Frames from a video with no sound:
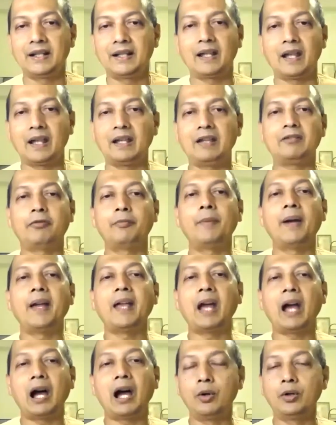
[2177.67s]
If
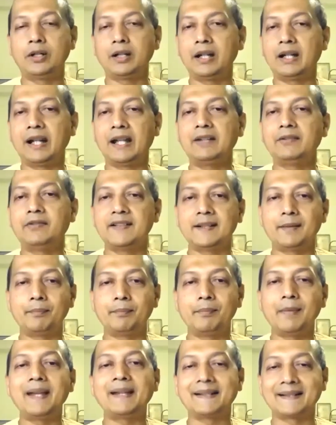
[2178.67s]
my outer life is a
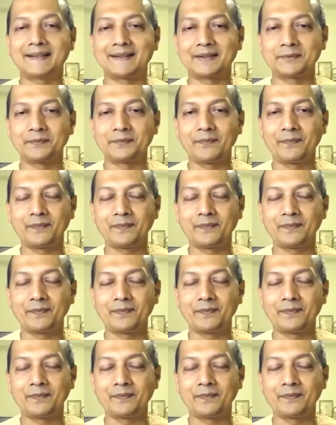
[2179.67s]
mess,